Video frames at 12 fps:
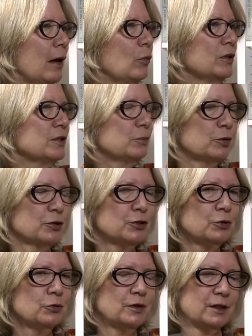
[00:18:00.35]
I once
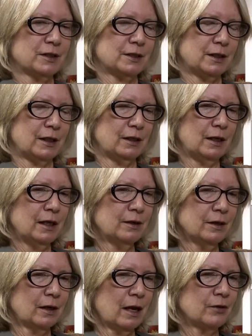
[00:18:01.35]
pursued this in
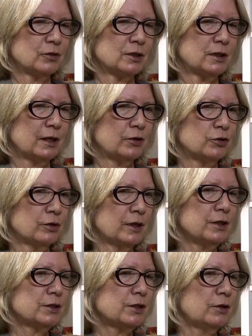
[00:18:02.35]
the legislature,
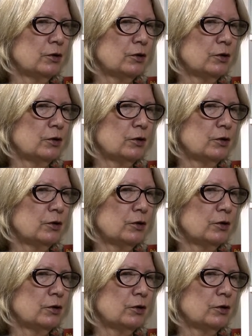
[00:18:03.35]
is the